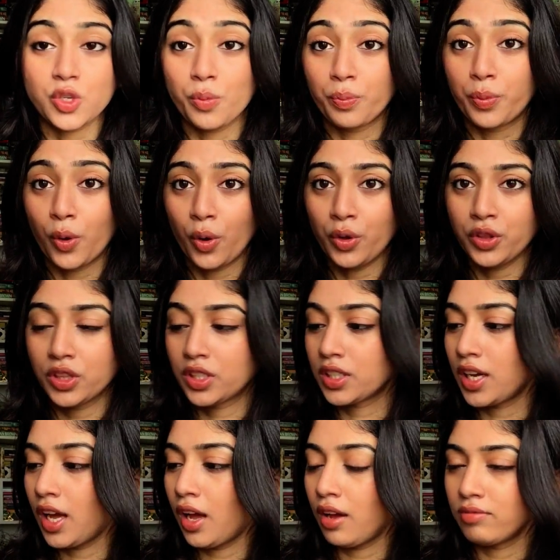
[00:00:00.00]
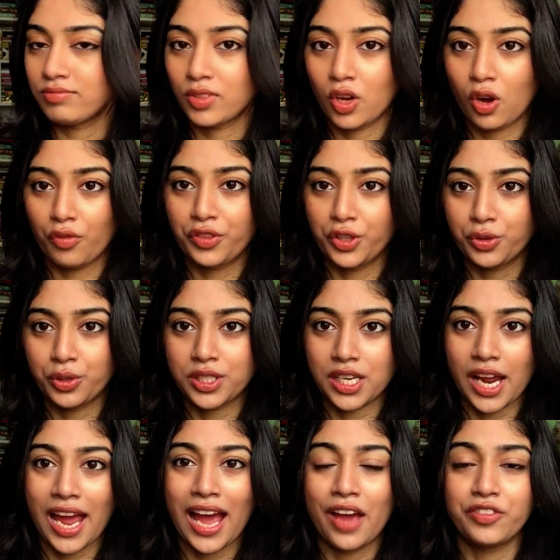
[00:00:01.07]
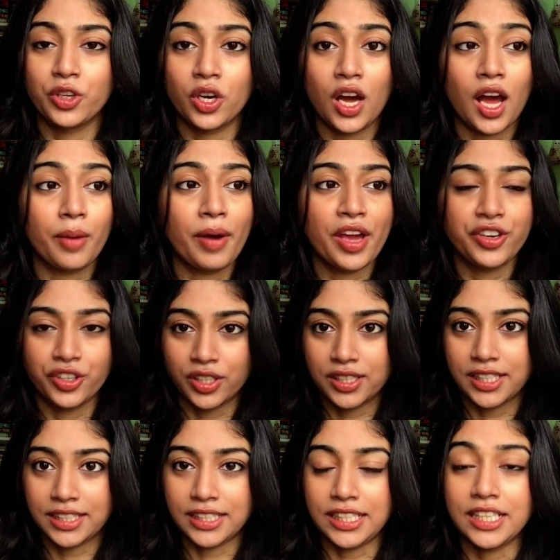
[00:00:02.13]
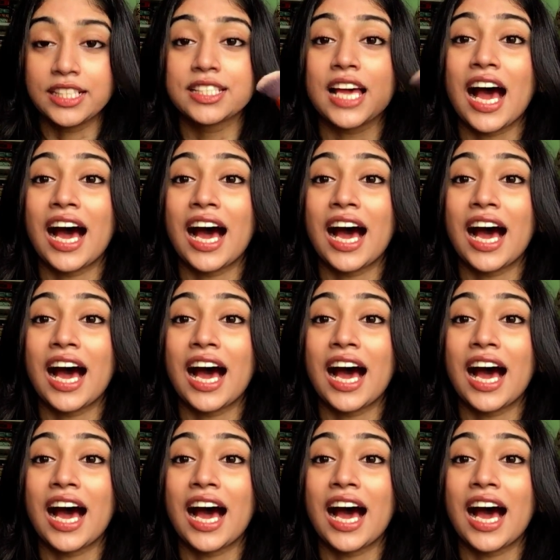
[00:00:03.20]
So both of the tools that I have here are by Real Techniques.